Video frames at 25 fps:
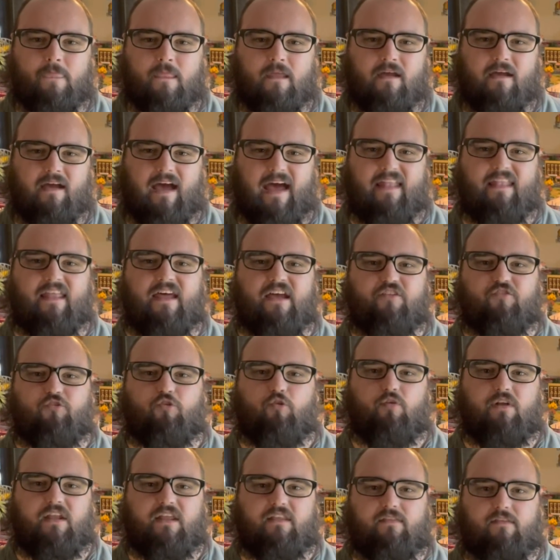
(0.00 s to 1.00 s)
I like
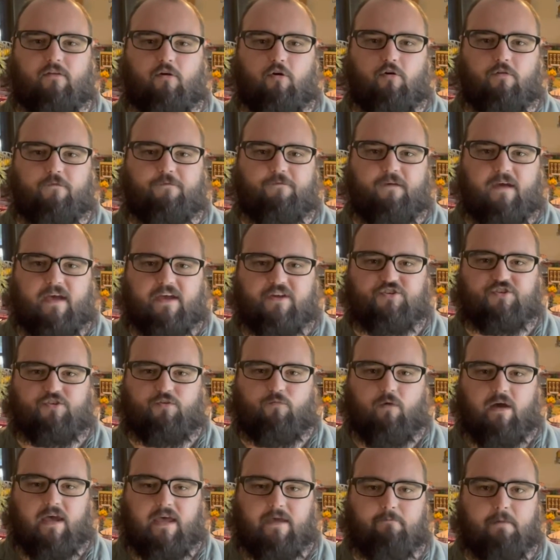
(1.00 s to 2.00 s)
doing it the old-fashioned
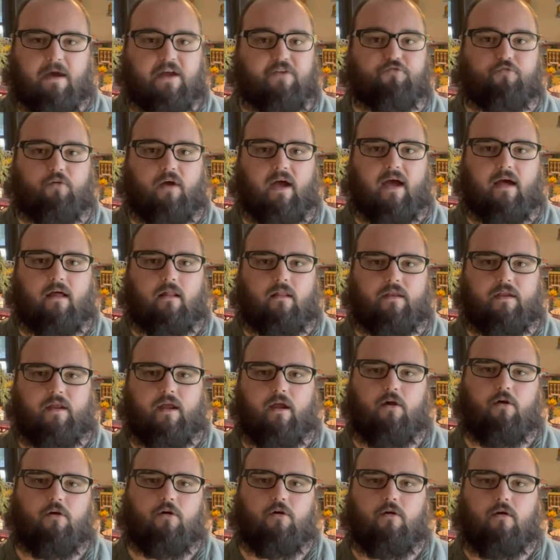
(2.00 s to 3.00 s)
way by trial and
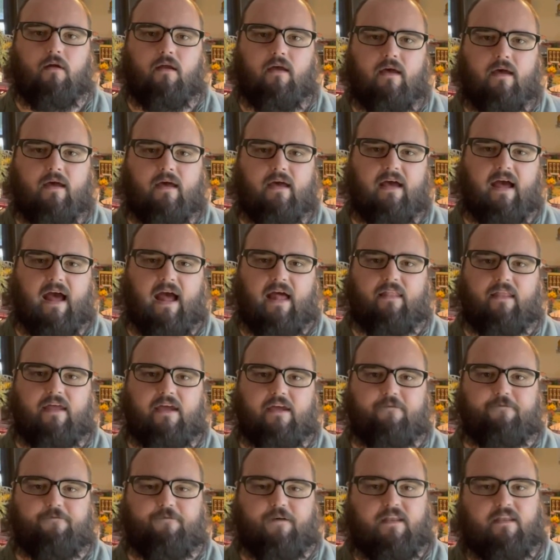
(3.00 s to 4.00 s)
error. I
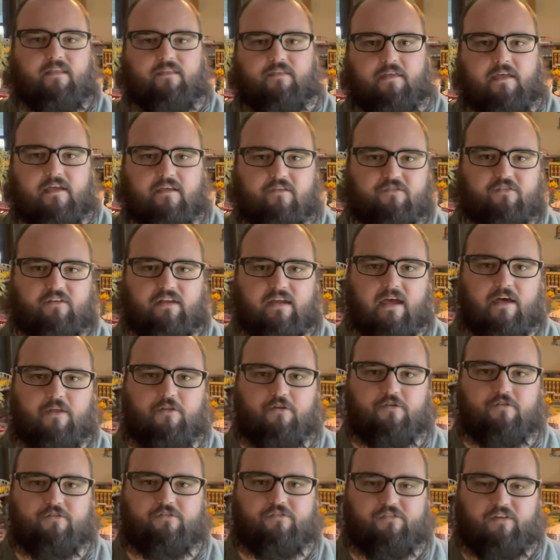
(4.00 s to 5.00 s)
like fitting things
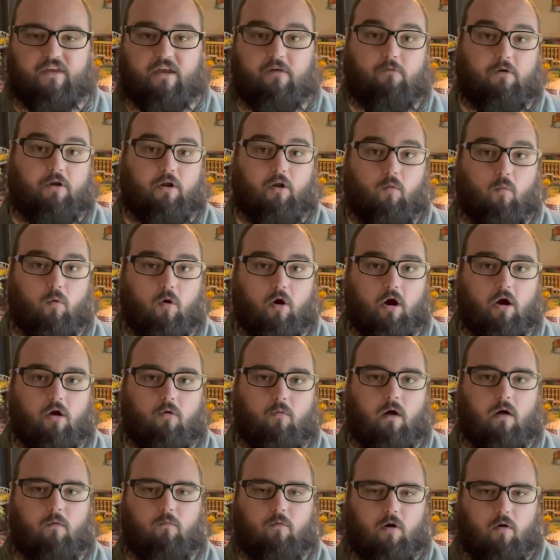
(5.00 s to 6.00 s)
together, seeing what'll work,
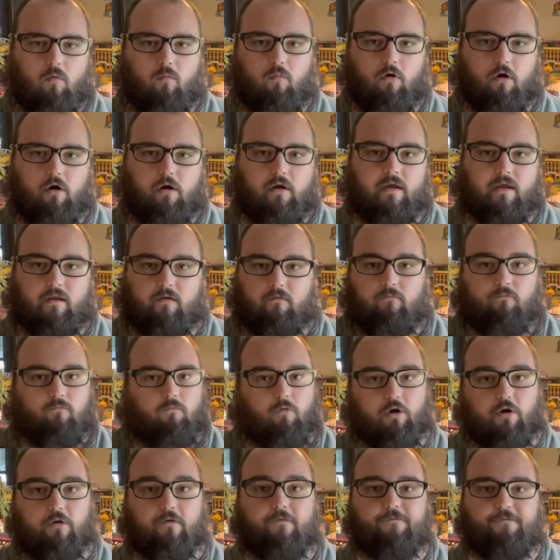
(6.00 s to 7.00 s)
what won't work, and
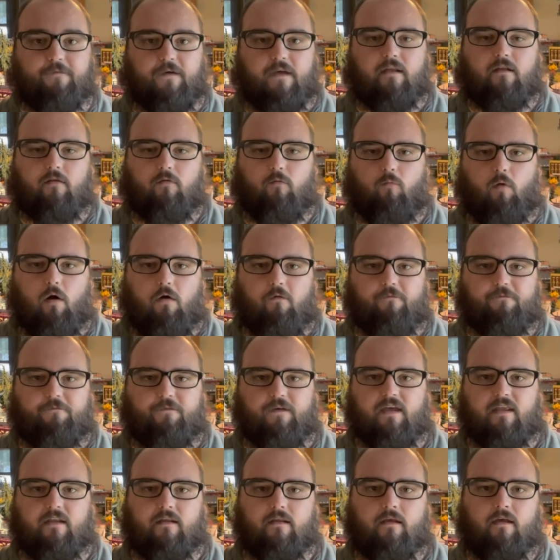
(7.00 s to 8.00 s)
what'll fit and won't
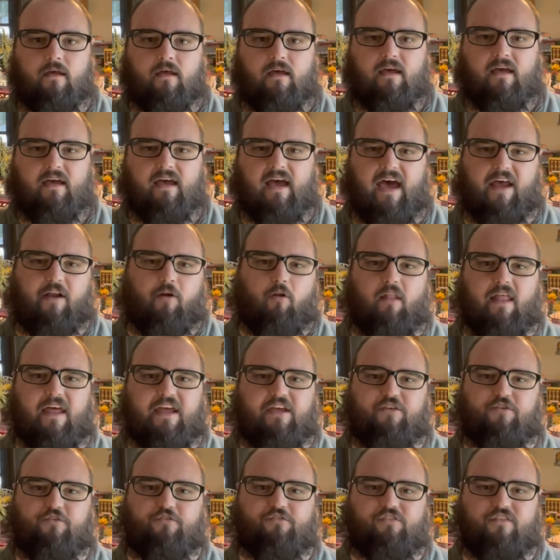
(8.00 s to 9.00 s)
fit. I don't
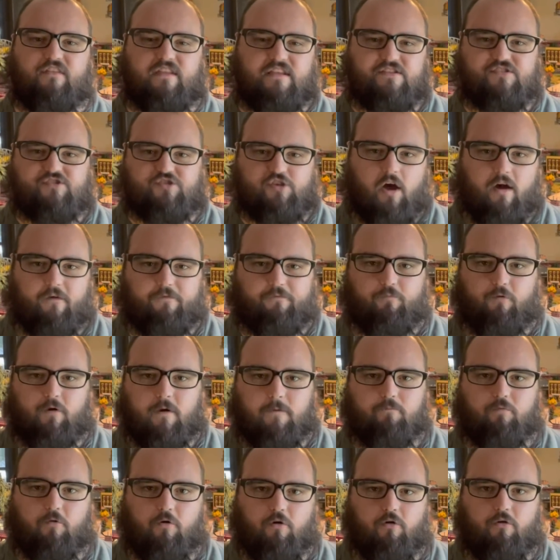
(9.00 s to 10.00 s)
like using the software
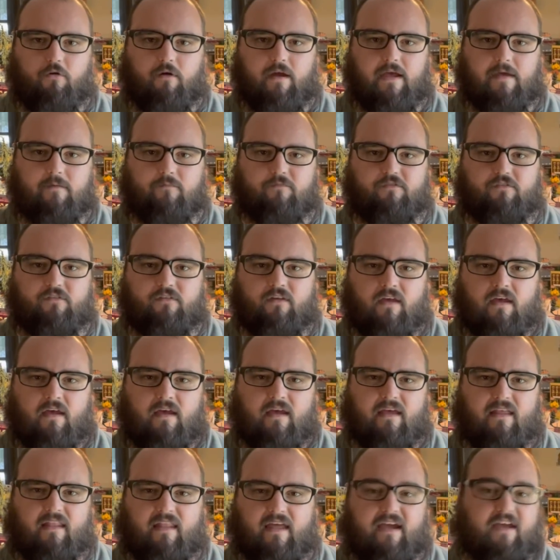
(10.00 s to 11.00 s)
programs.
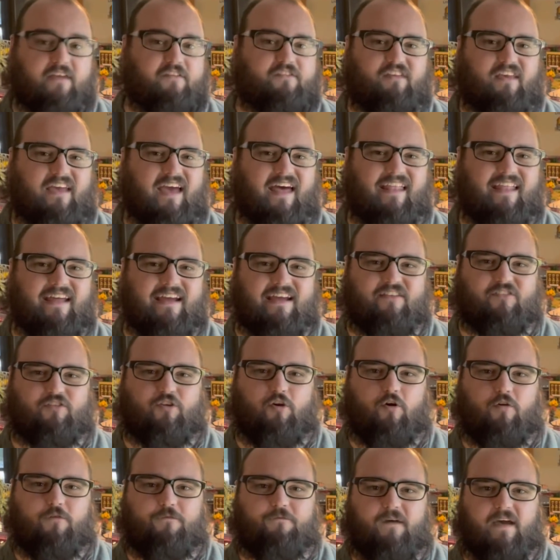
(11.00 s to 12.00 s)
Like I say, I like it the
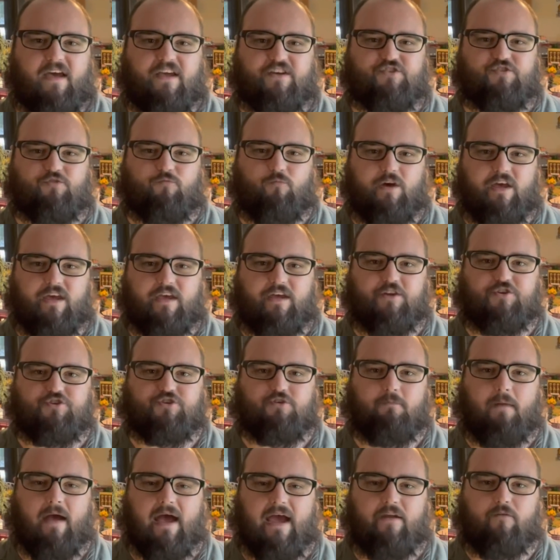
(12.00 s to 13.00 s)
old-fashioned way. Get
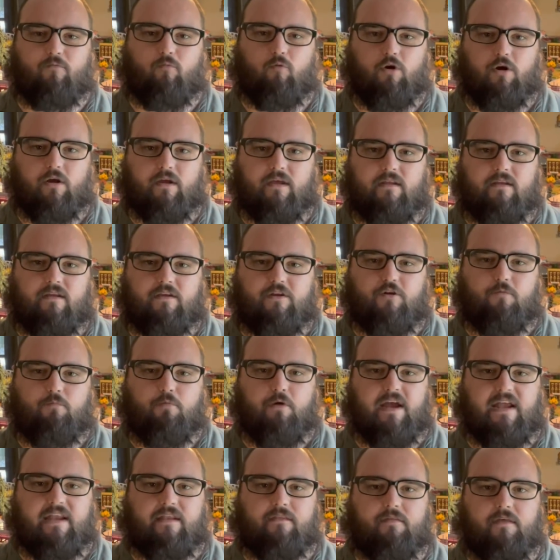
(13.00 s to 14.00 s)
your mind working and your
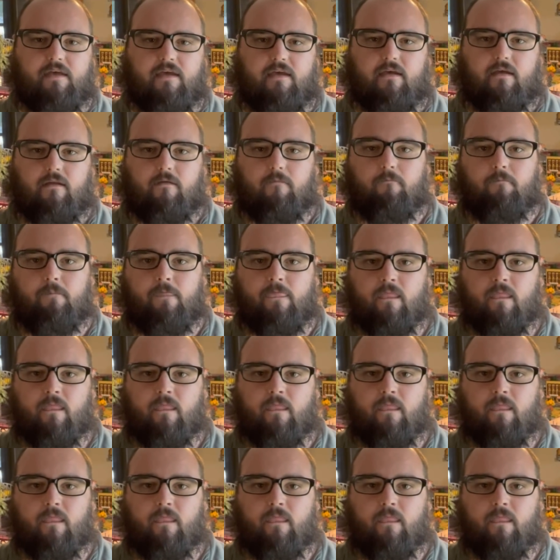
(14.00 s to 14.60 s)
brain thinking.